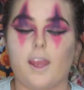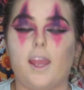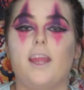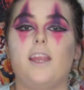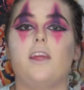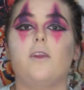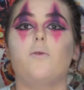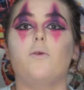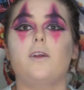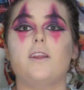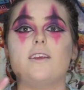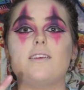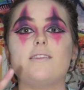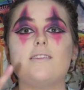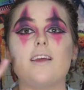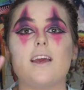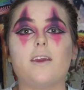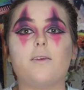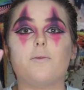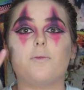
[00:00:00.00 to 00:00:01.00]
And you want to
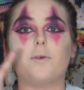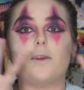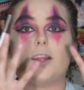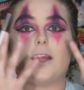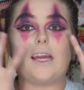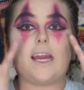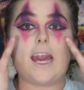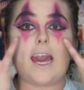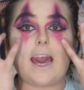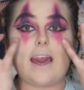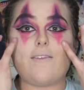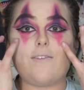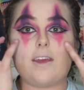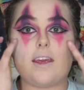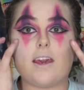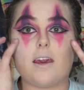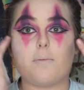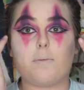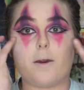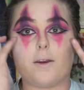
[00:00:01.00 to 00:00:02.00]
stay really
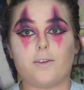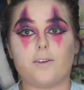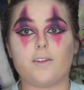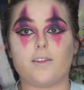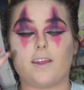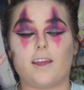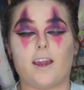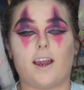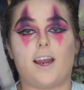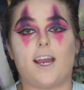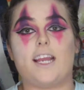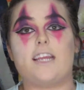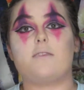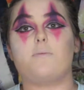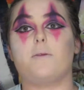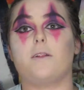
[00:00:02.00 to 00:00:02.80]
heavy up under the eyes,